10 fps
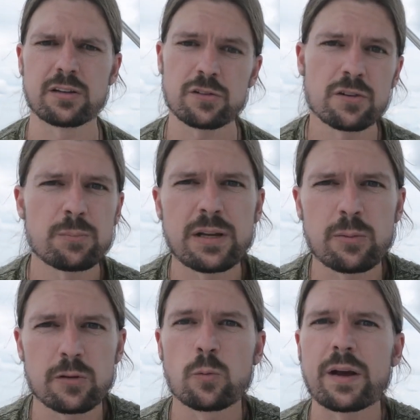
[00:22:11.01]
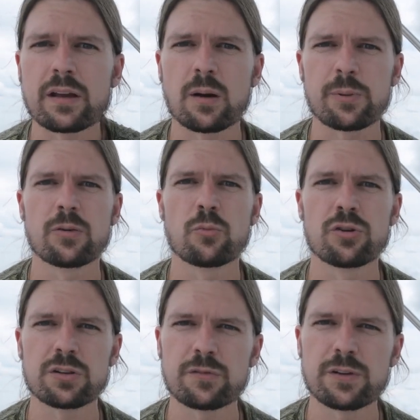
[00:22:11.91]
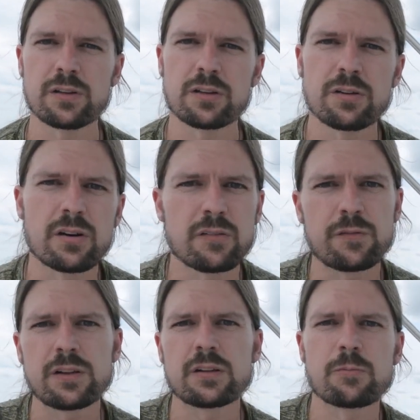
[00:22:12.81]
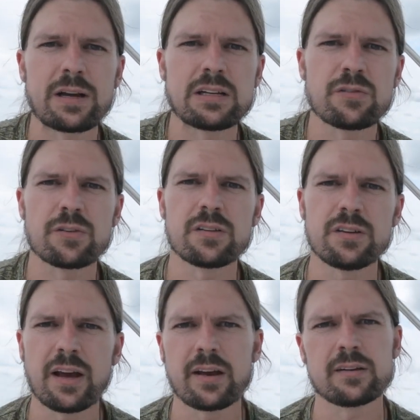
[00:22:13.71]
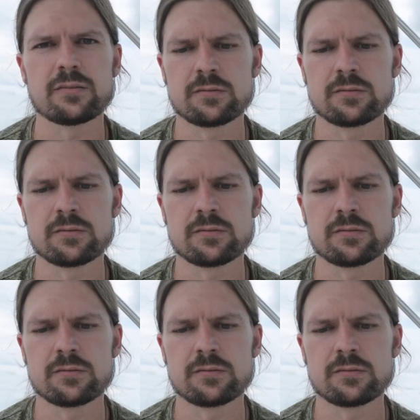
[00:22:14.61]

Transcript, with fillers: You should be able to wake up in the morning feeling good, feeling ready for the day.